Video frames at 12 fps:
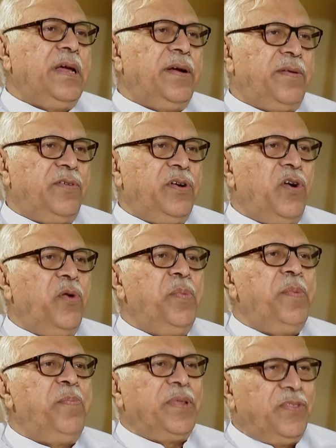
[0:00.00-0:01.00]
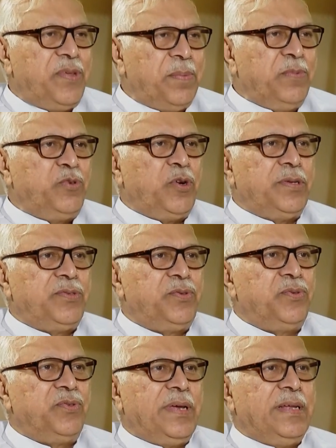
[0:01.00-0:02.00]
I would not be presumptuous
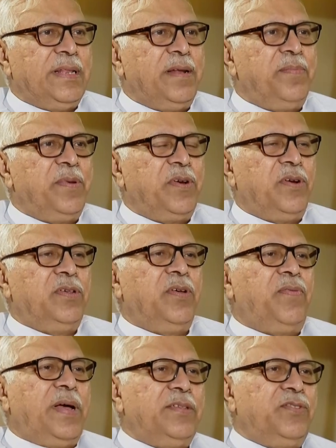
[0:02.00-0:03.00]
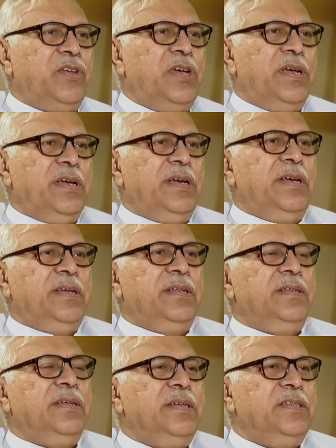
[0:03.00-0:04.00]
to say that because of us he
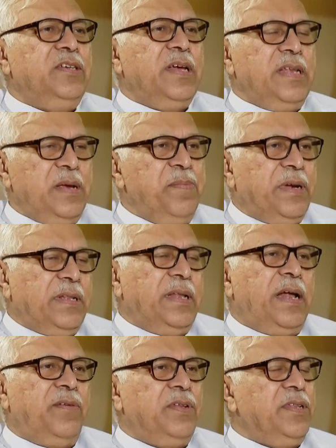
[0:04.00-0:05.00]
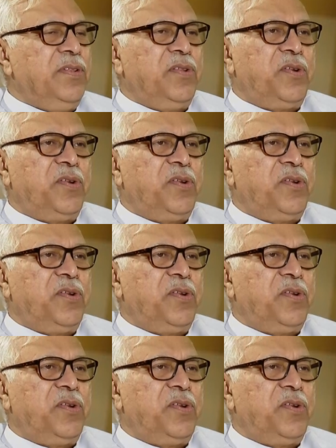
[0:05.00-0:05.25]
is changing, but that was his